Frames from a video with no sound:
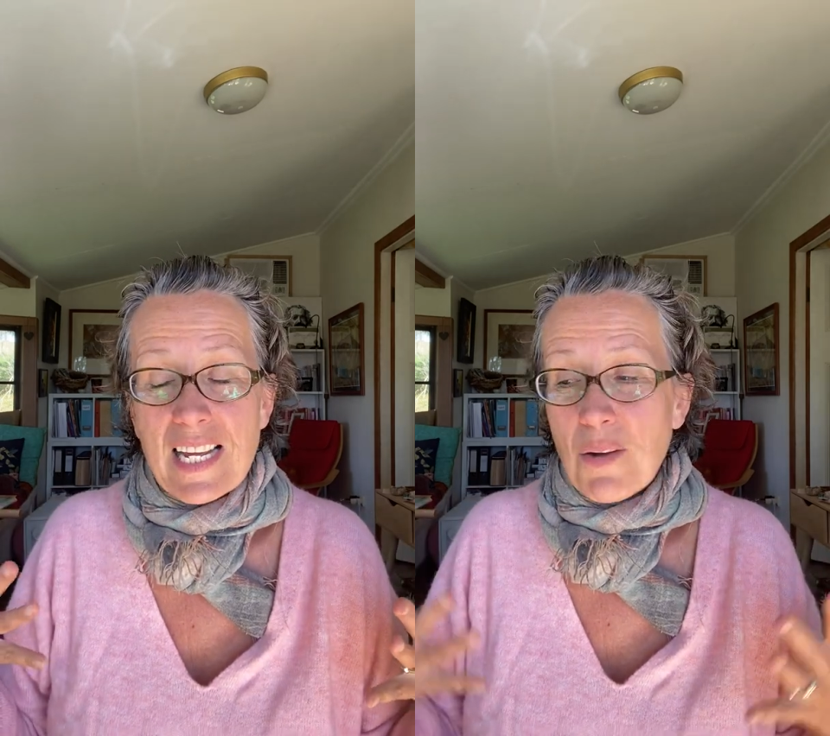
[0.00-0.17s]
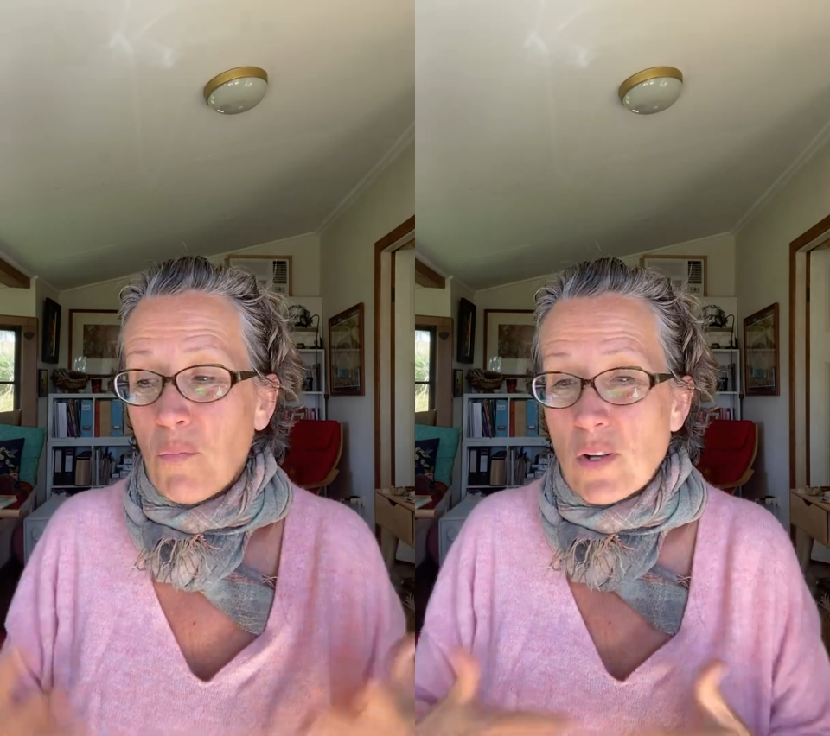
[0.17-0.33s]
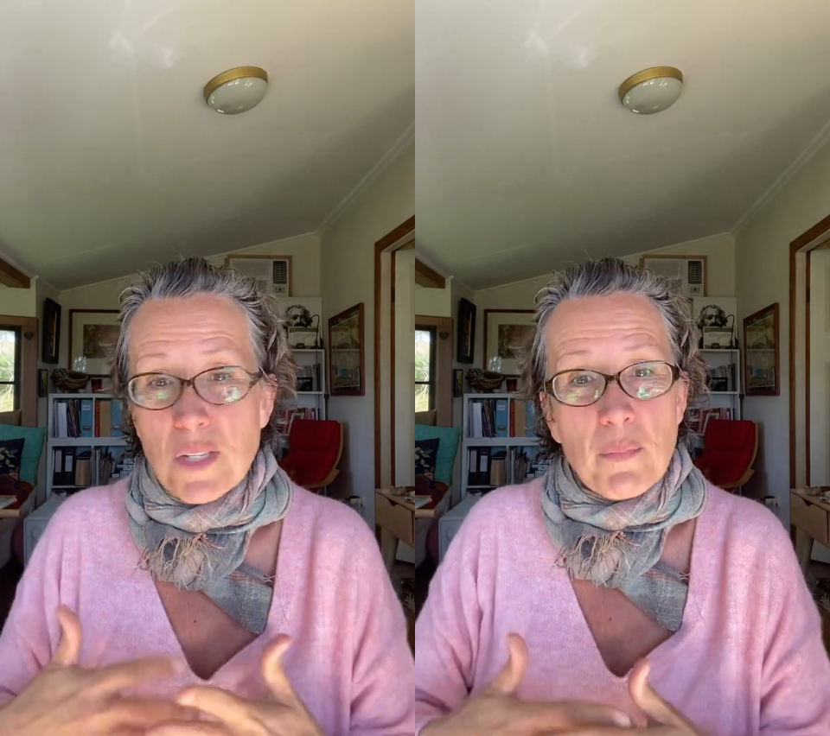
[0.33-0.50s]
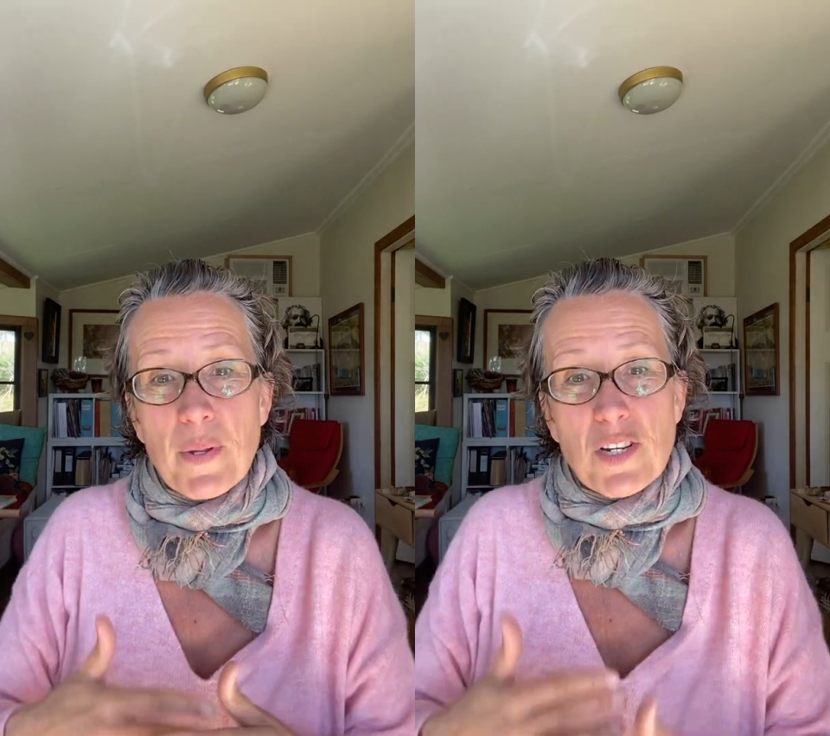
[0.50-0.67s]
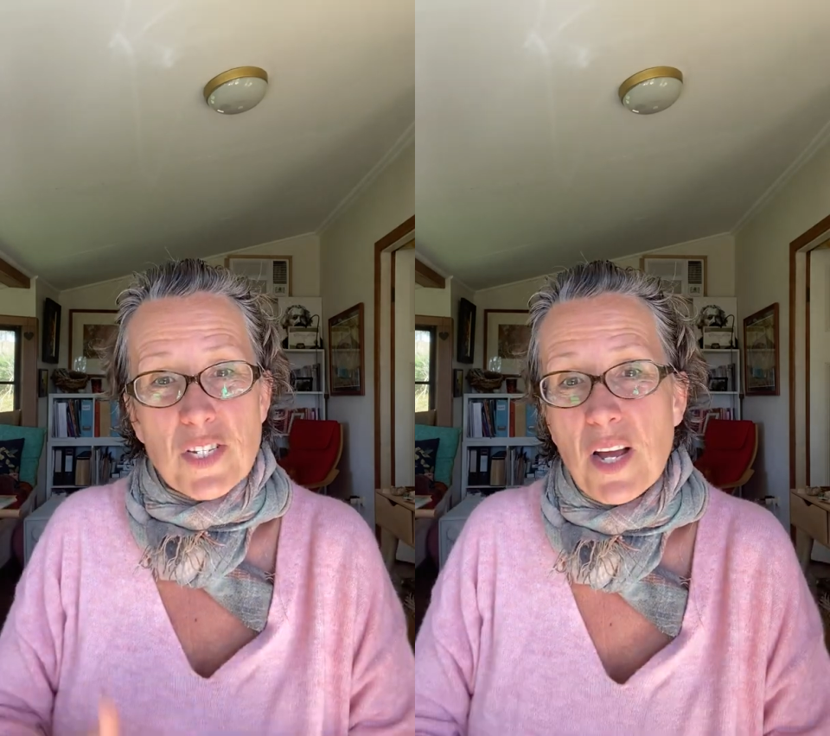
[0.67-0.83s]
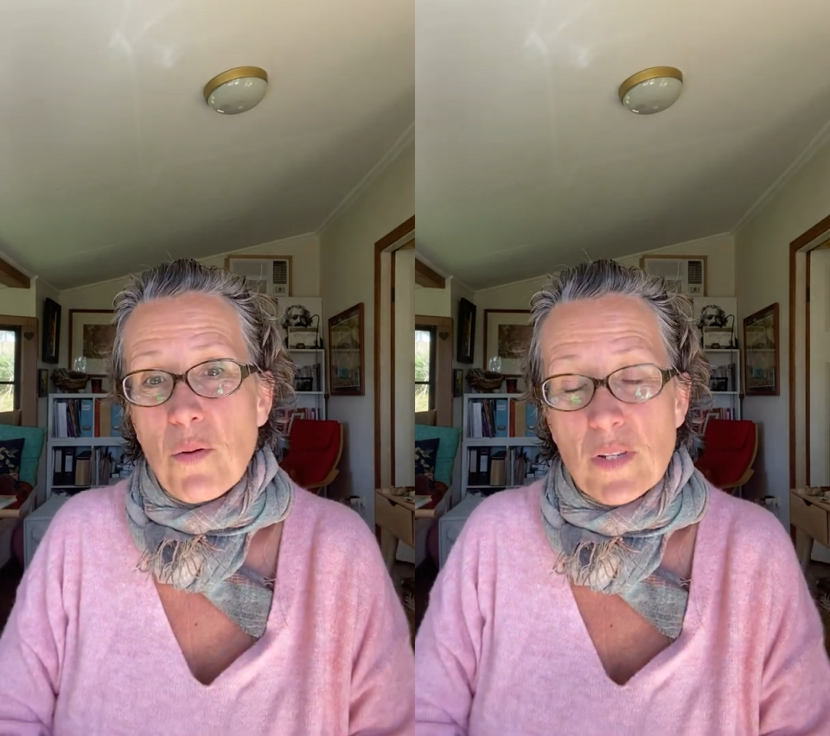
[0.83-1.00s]
It wasn't
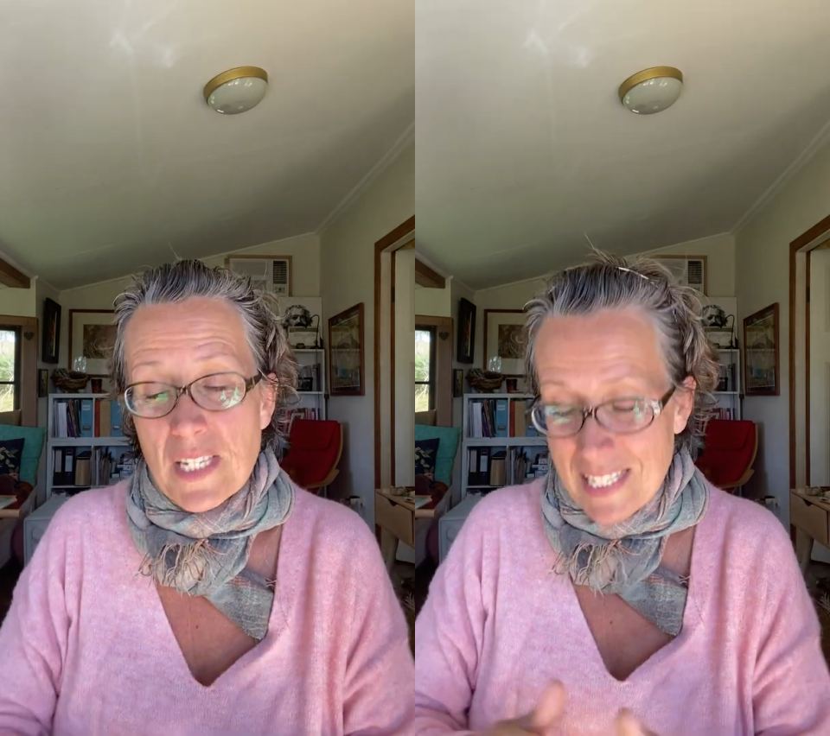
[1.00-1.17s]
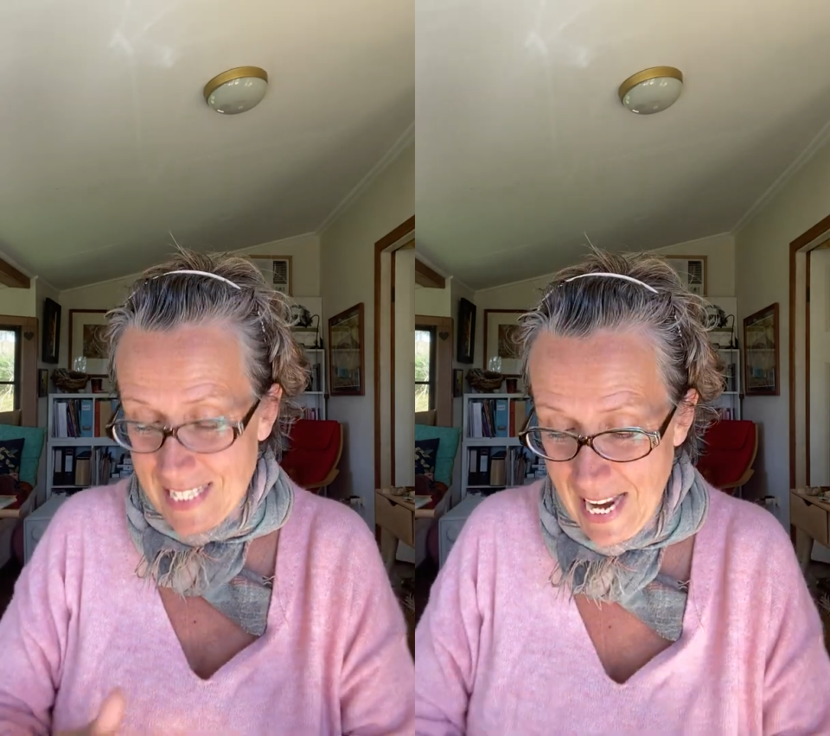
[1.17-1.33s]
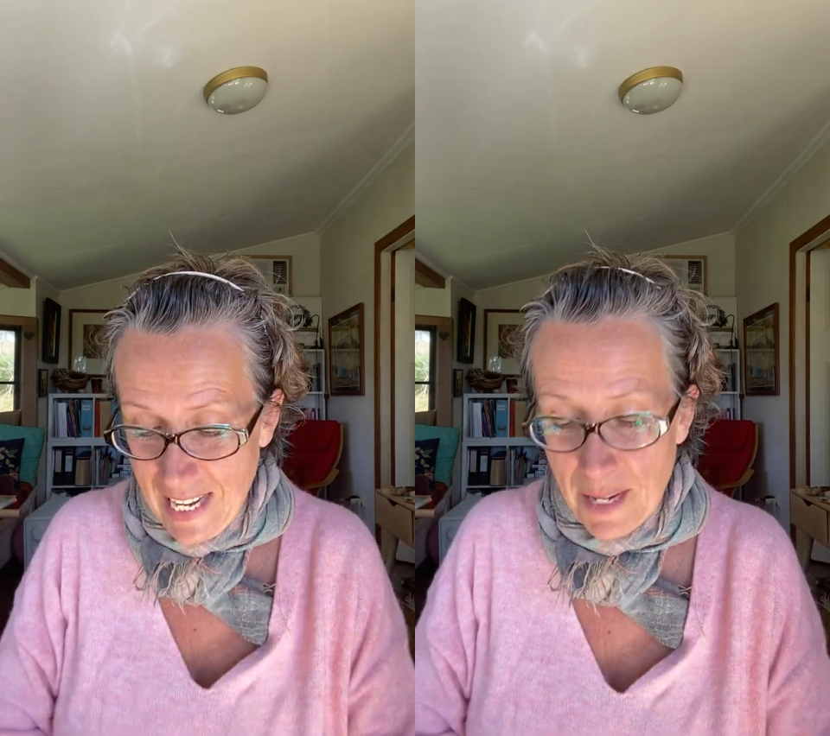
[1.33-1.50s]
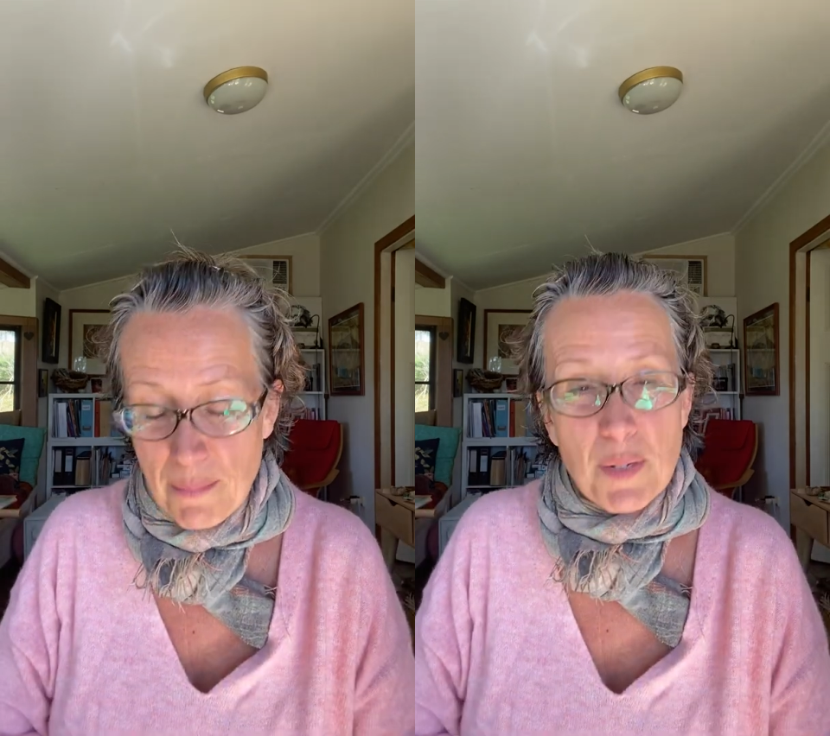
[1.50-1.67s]
because I wasn't telling him